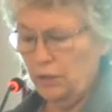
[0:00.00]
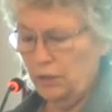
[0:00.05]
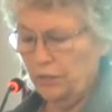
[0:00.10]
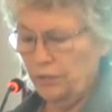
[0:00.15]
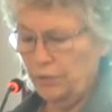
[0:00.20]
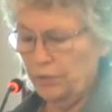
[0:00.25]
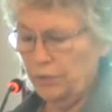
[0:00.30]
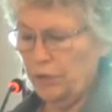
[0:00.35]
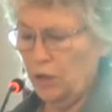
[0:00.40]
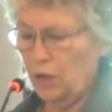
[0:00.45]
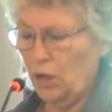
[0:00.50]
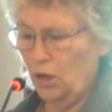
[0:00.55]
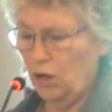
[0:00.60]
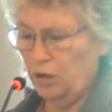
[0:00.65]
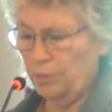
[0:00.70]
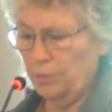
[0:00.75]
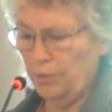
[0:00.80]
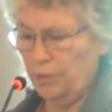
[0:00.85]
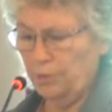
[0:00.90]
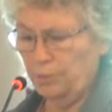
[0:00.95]
from the
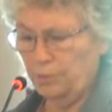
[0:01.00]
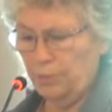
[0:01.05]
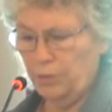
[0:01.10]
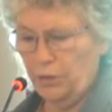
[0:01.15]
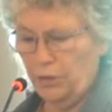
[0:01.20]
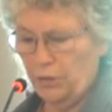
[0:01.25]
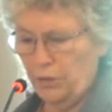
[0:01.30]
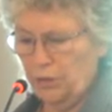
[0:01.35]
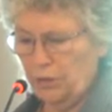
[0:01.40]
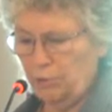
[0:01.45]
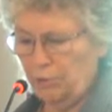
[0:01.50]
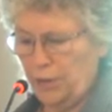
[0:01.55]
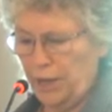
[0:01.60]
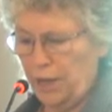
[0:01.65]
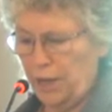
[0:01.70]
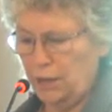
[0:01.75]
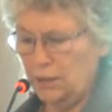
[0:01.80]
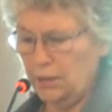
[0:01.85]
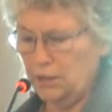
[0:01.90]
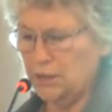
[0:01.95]
Ottoman Imperial
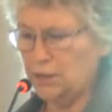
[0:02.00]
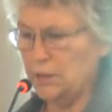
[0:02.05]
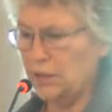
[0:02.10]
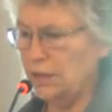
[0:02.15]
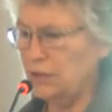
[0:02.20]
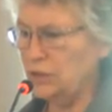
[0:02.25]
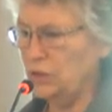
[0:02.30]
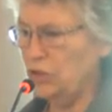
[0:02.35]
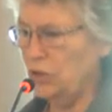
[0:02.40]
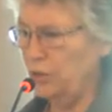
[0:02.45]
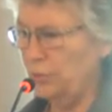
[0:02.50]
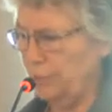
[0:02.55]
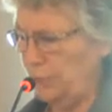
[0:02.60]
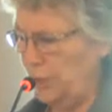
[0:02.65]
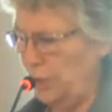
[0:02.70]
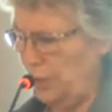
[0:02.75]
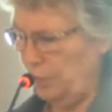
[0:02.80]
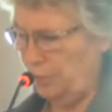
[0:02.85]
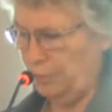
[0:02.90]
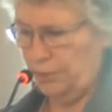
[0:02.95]
Palace at
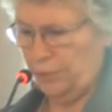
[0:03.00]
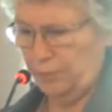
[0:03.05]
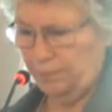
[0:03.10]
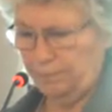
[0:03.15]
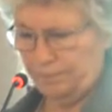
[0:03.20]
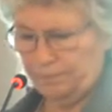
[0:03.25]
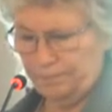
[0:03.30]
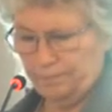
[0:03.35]
Topkapi.